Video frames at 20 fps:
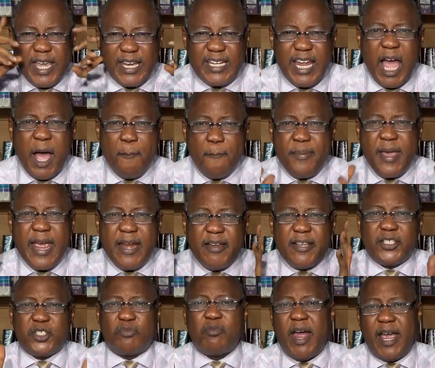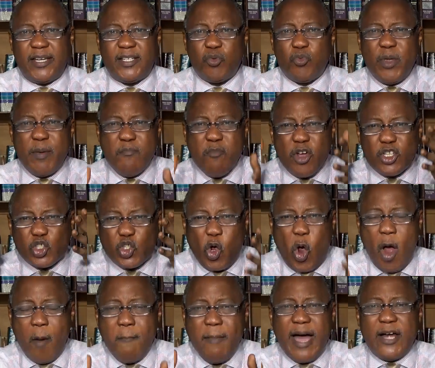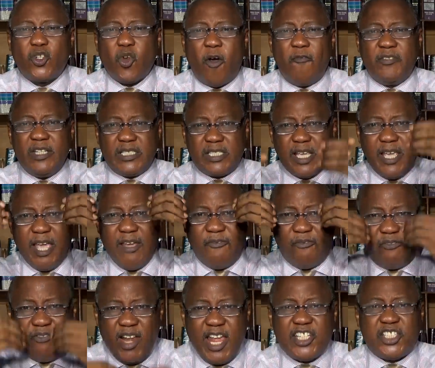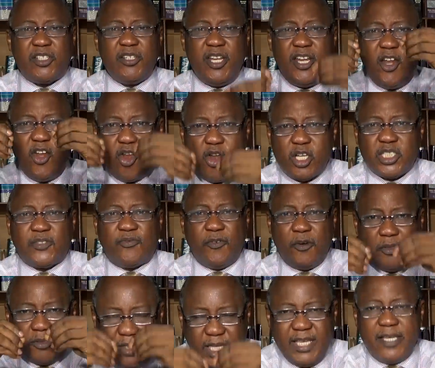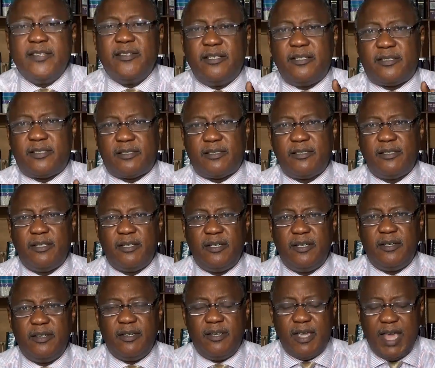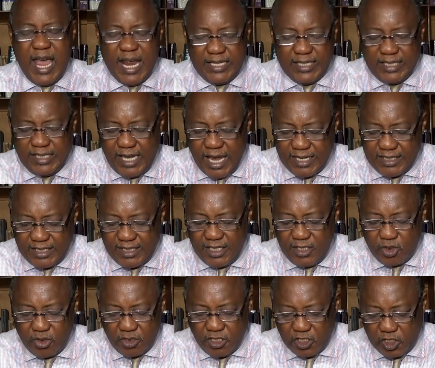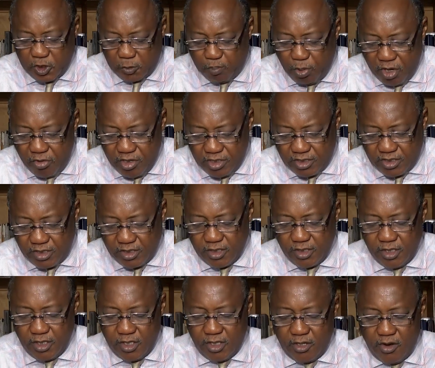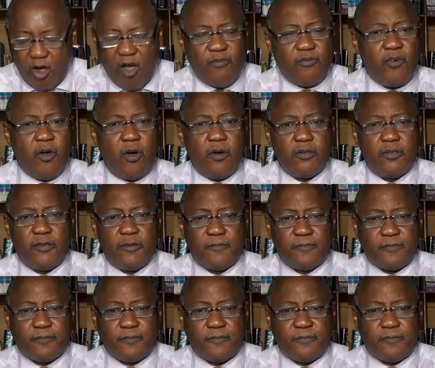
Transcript: get our bearings right we must come out of these fleshly lustful things and get into the spirit of god